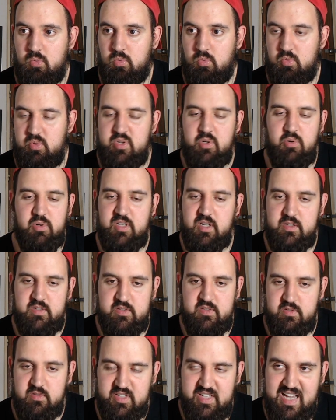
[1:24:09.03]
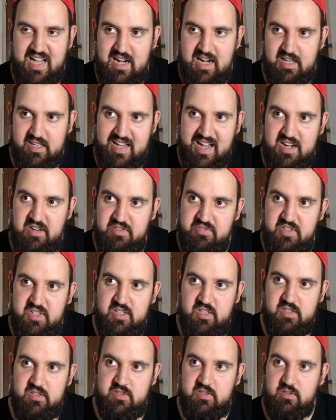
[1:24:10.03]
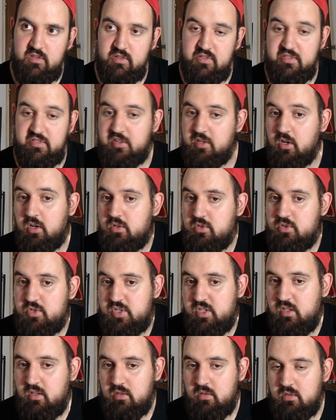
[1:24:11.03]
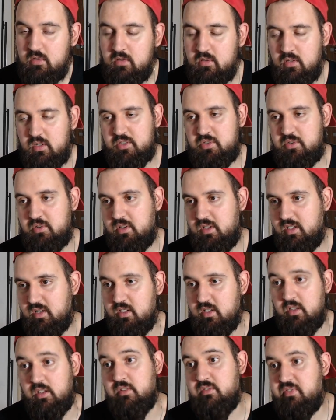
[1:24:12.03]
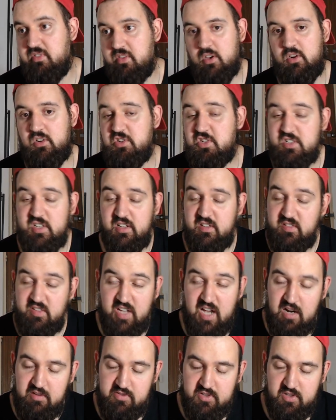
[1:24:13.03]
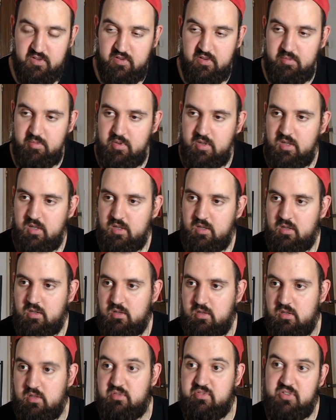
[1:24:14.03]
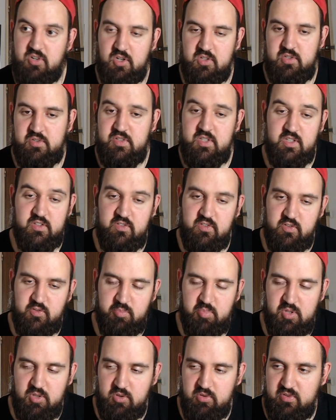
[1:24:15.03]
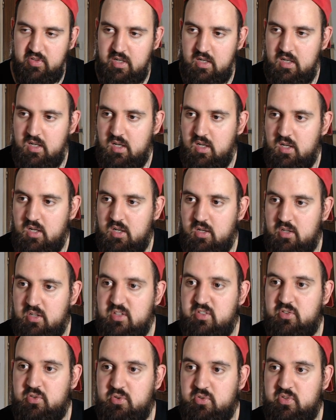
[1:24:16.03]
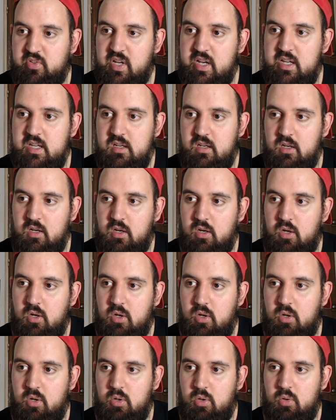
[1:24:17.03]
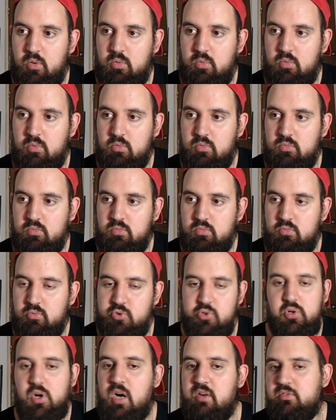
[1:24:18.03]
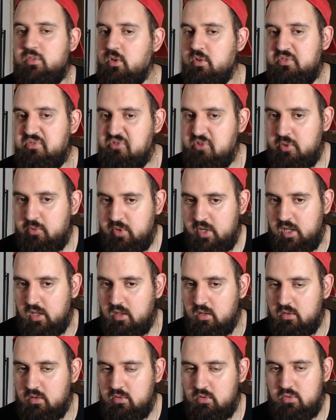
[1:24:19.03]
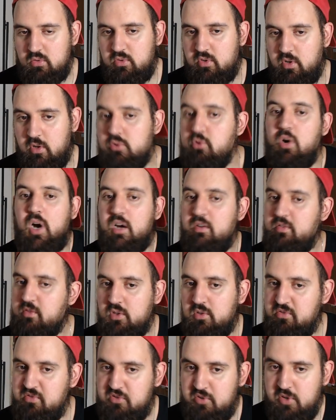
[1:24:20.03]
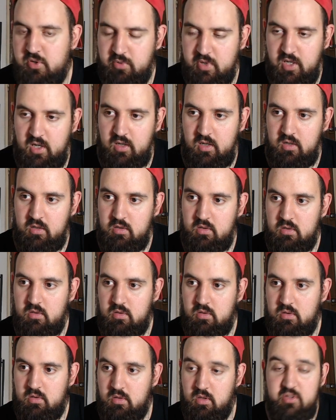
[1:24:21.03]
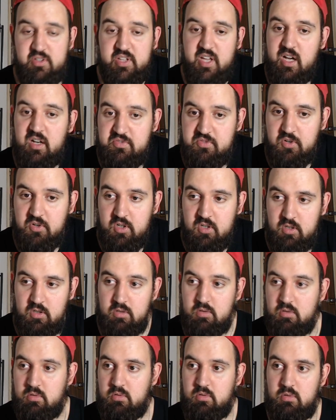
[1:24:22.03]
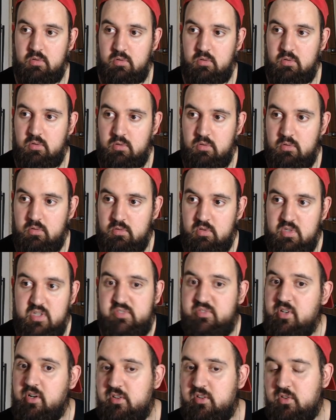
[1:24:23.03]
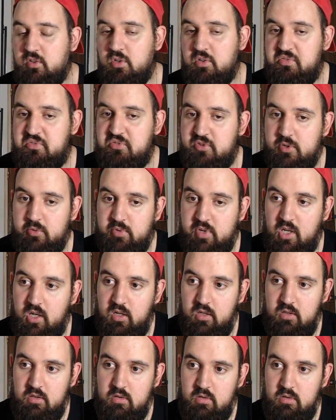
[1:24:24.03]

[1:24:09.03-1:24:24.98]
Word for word: you know, that's Calvinist theology, actually, in theology that's Calvinism, in philosophy that's Spinoza, is to say, you have no free will. You have no free will, and therefore, if there is no free will,